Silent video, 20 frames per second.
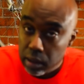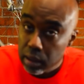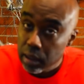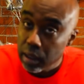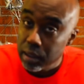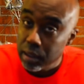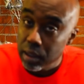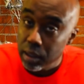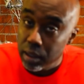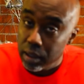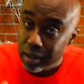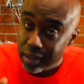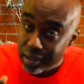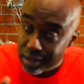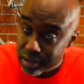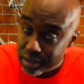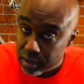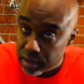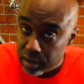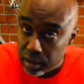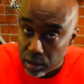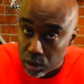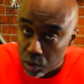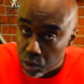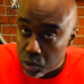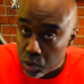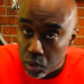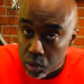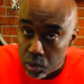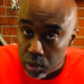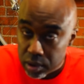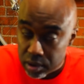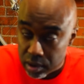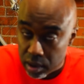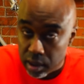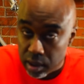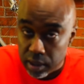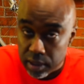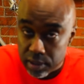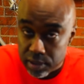It lists oud is,
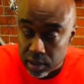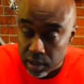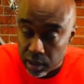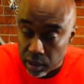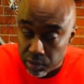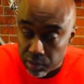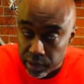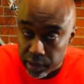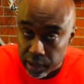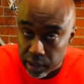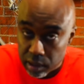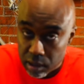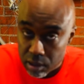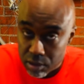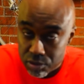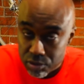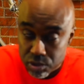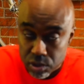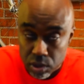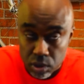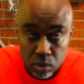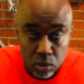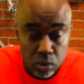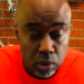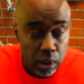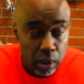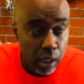a, is an ingredient also.